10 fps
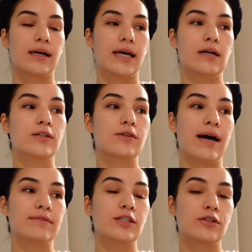I also
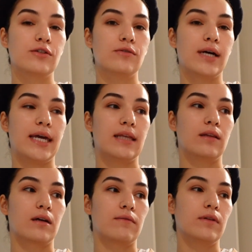have to do a
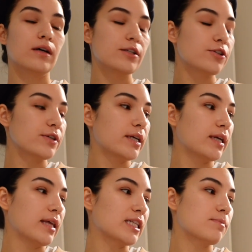lot of
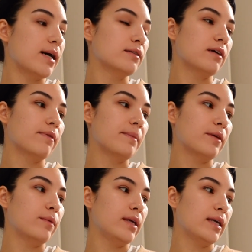laundry that's piled up from
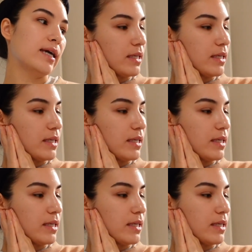the week.